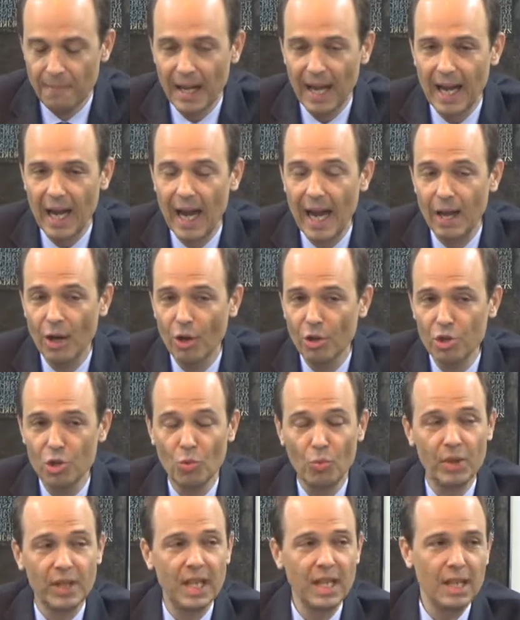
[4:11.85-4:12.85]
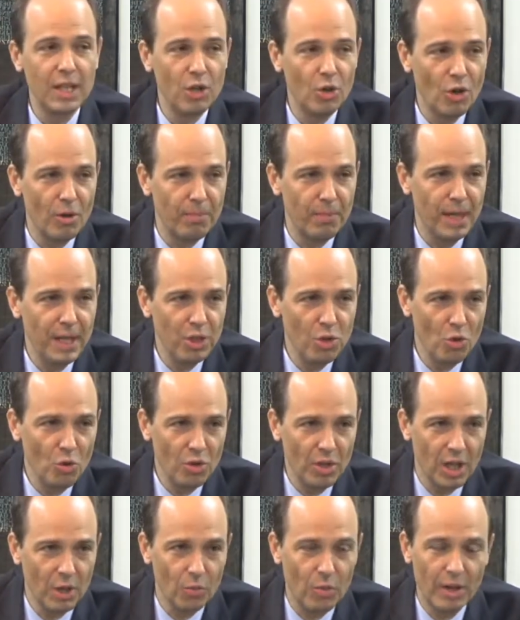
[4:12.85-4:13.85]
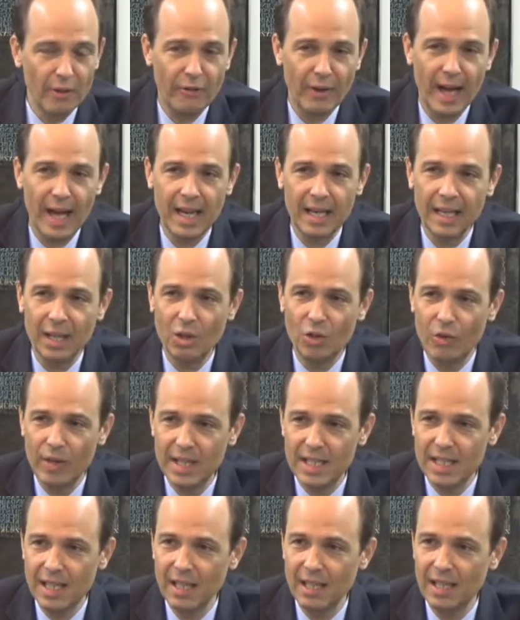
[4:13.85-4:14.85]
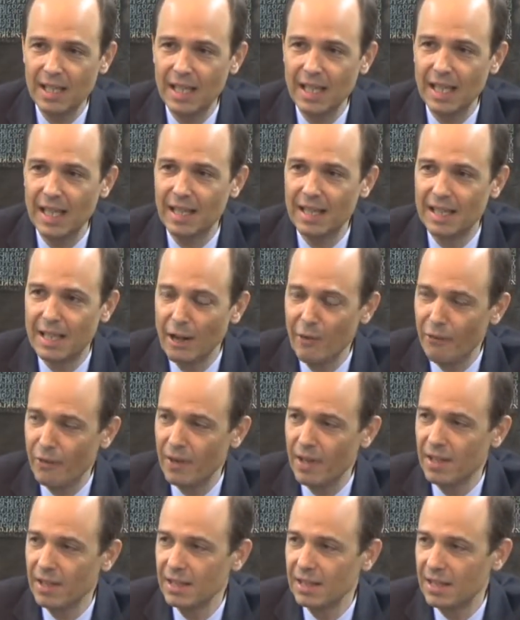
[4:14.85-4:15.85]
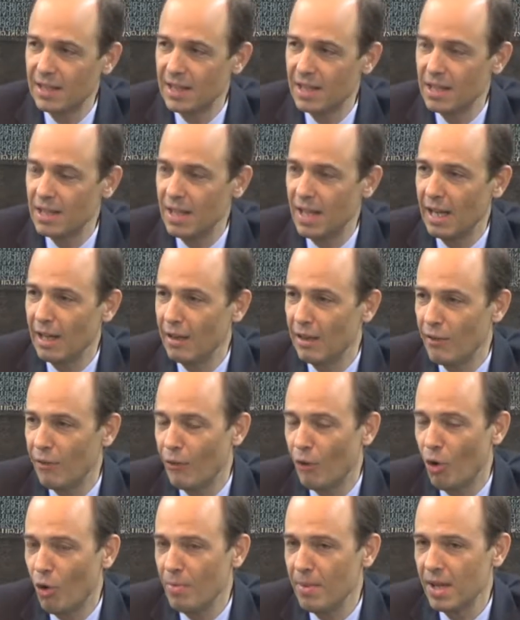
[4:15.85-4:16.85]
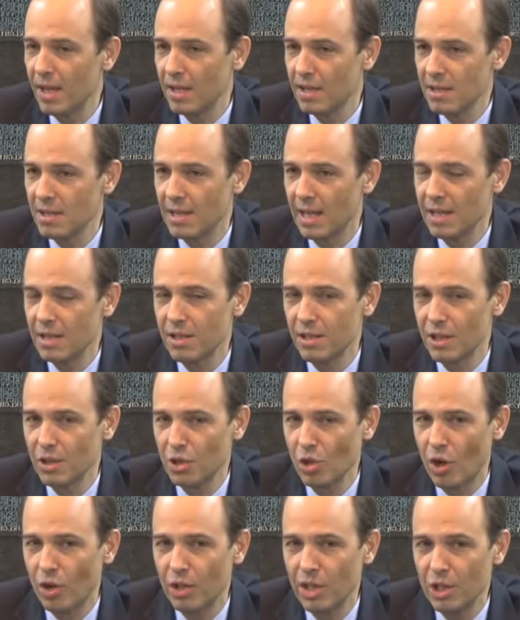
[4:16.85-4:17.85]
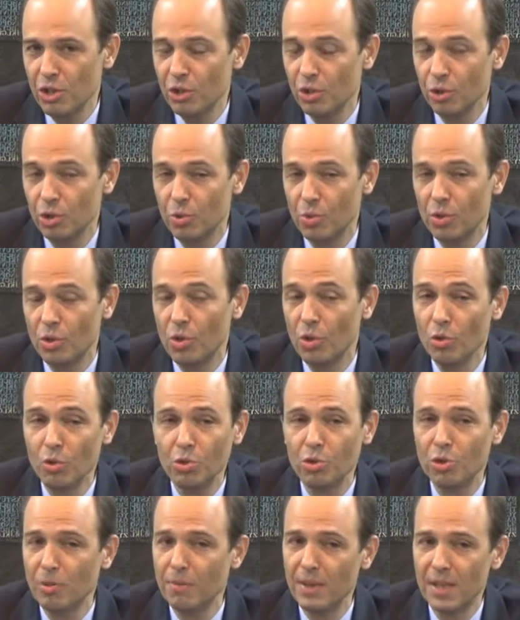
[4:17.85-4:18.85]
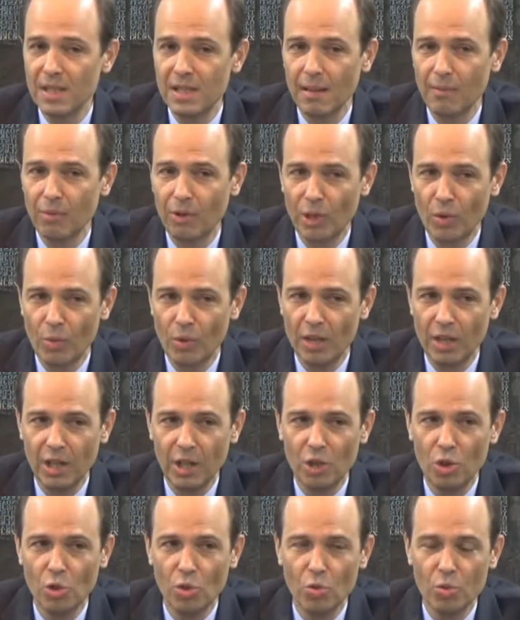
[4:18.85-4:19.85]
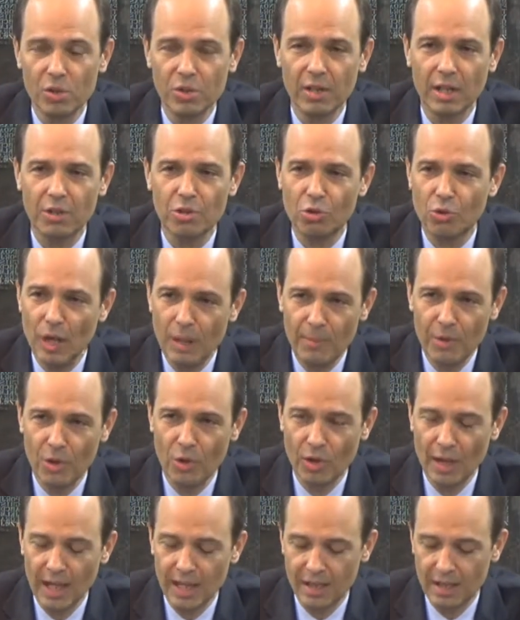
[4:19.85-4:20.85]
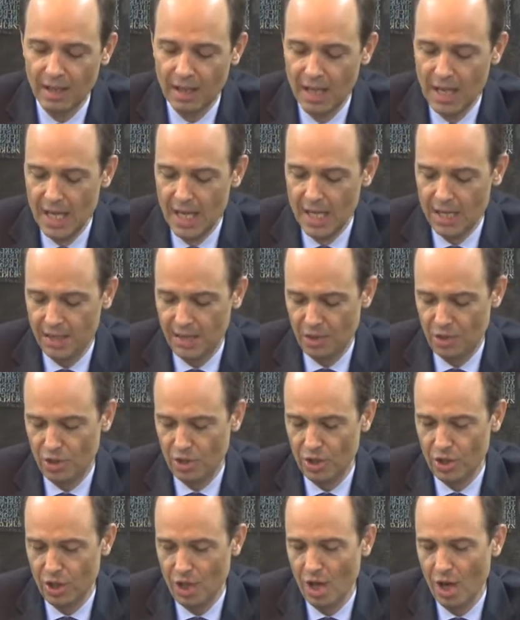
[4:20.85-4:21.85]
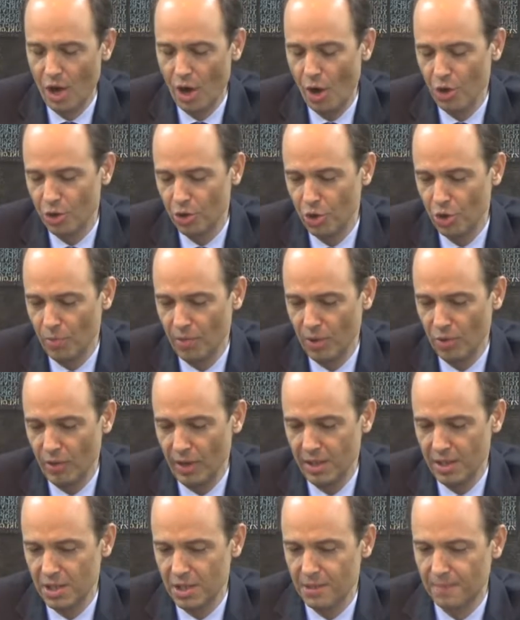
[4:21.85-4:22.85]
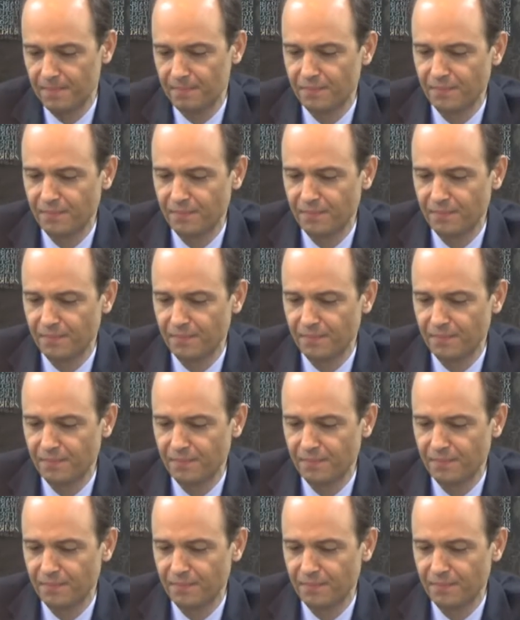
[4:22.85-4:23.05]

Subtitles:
and also within the European Union, we've had increasingly difficulties in forming consensus on issues which used to be something where the EU was extremely united, such as on human rights.